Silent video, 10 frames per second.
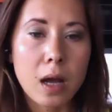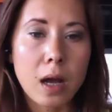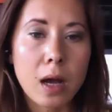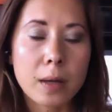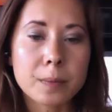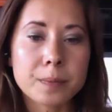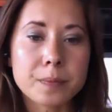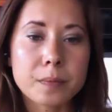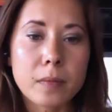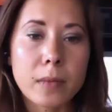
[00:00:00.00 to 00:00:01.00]

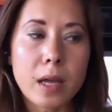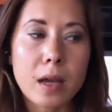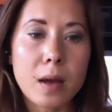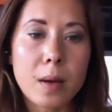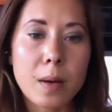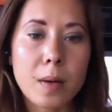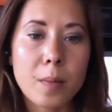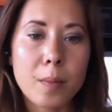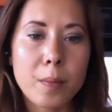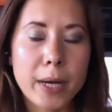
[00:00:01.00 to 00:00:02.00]

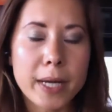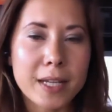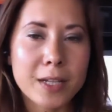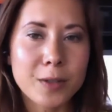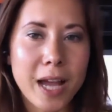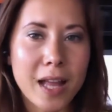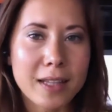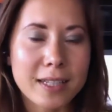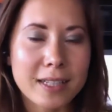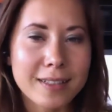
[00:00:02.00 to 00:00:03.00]
But in
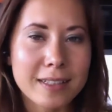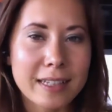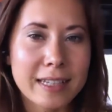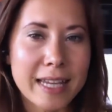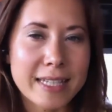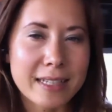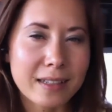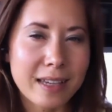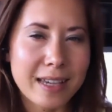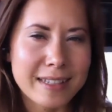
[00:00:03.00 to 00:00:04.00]
reality, in ideal
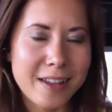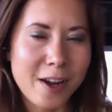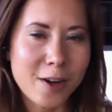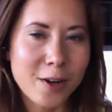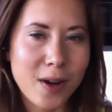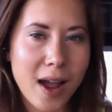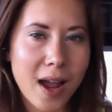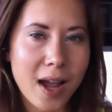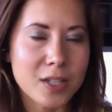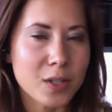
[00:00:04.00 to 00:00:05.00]
case scenario,
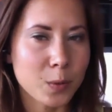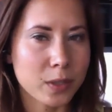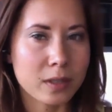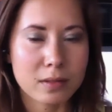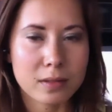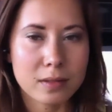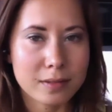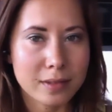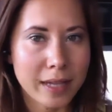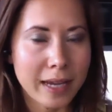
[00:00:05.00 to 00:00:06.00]
I just wouldn't.
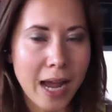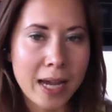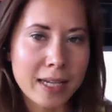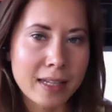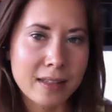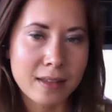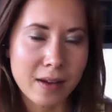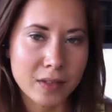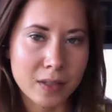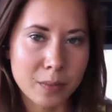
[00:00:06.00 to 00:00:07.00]
Like, I
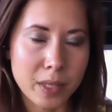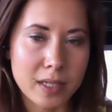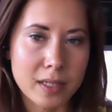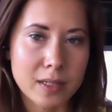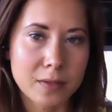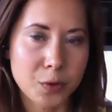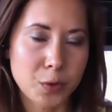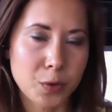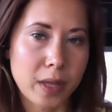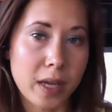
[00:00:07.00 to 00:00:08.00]
never mix
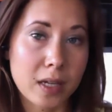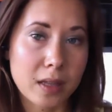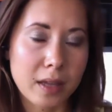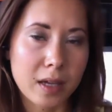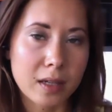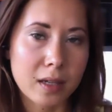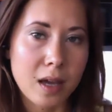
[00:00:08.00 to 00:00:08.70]
fruit with anything.